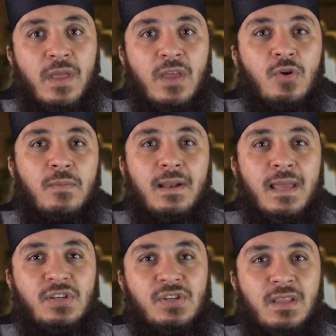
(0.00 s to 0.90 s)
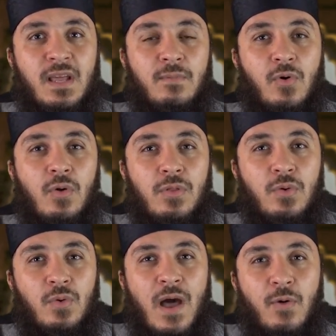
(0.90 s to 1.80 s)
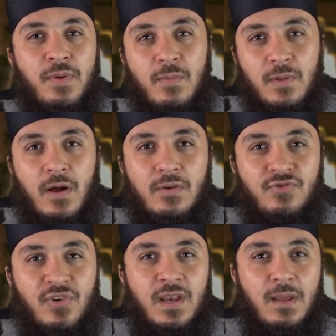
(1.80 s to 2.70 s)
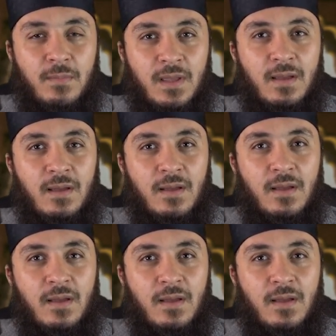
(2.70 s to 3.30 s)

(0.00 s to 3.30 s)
the humiliation that I'm going through, how people are treating me.